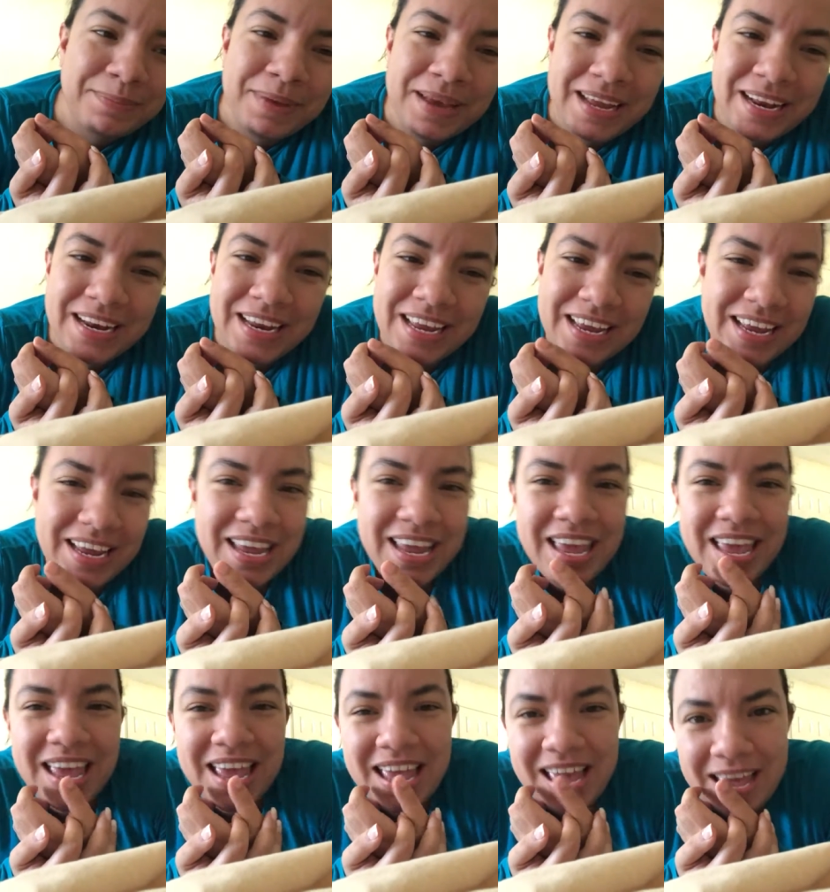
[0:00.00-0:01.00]
this
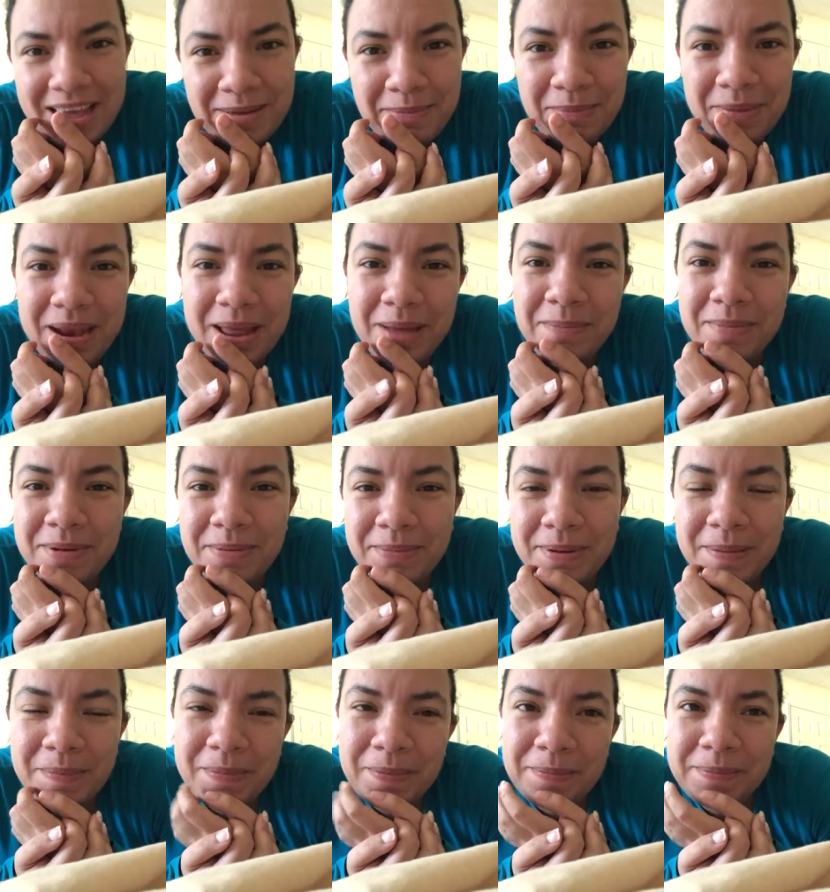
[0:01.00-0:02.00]
money and blah,
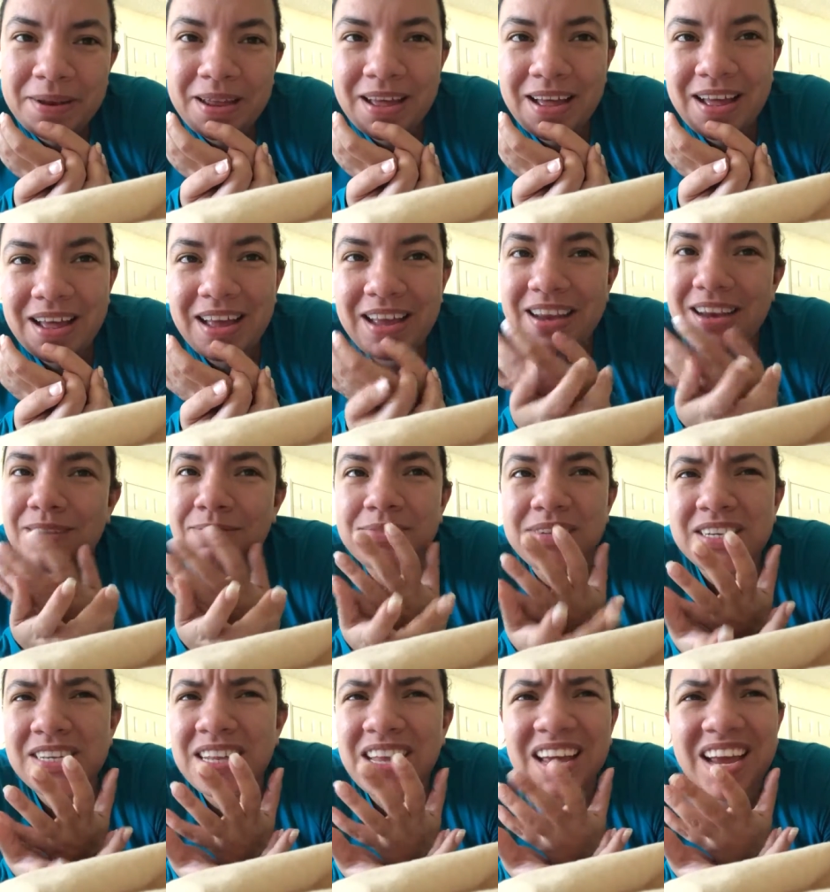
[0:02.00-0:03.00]
blah, blah, blah, blah.
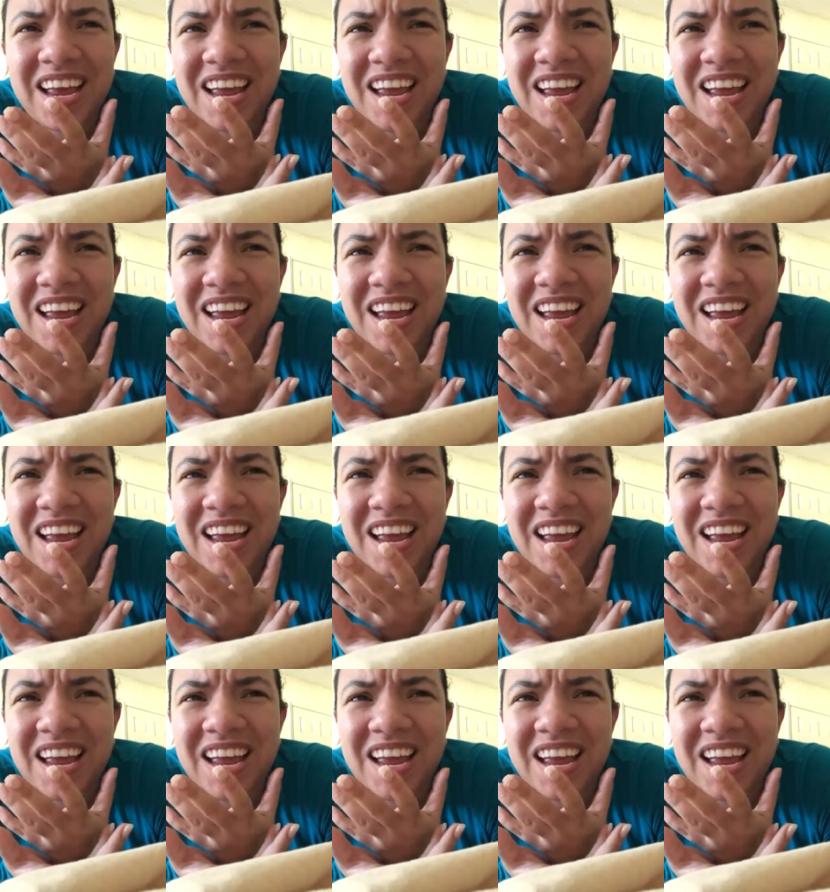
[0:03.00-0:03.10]
And I'm